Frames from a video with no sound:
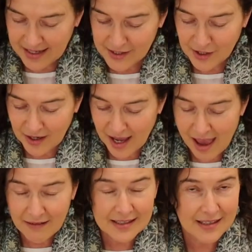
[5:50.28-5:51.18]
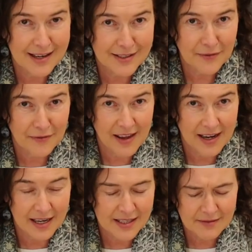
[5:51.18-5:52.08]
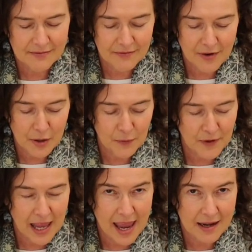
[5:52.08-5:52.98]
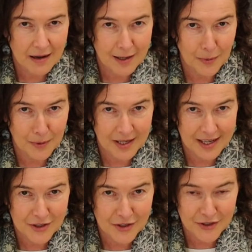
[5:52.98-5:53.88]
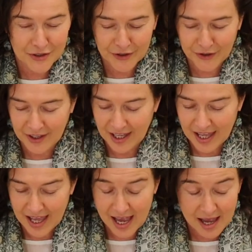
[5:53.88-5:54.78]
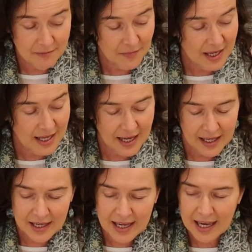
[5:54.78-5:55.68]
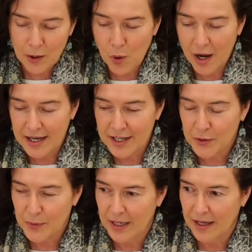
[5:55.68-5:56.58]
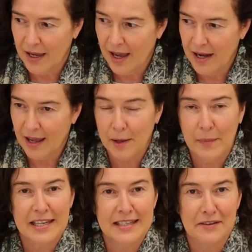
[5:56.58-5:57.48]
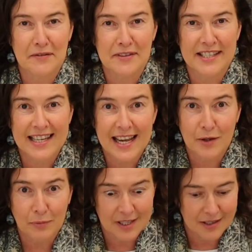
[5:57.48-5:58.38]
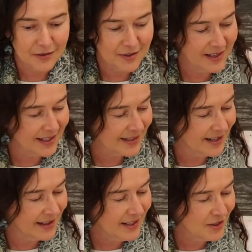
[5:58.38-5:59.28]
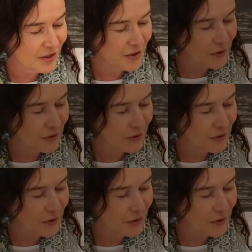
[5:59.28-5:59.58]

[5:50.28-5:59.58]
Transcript: it's hours and hours of fun. It's very good for your hand-eye coordination too. You get quite into like a meditative state when you do things like this, and you